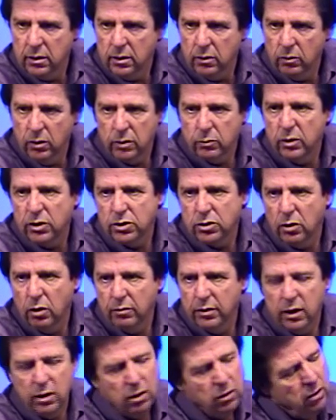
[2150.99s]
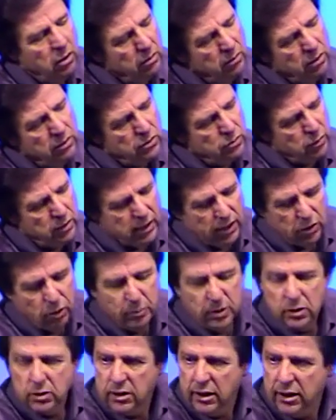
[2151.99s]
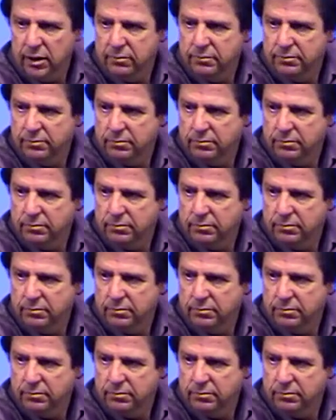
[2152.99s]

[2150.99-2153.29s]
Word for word: Well, why don't you go with it? No, no, no, that's where God told me to sit.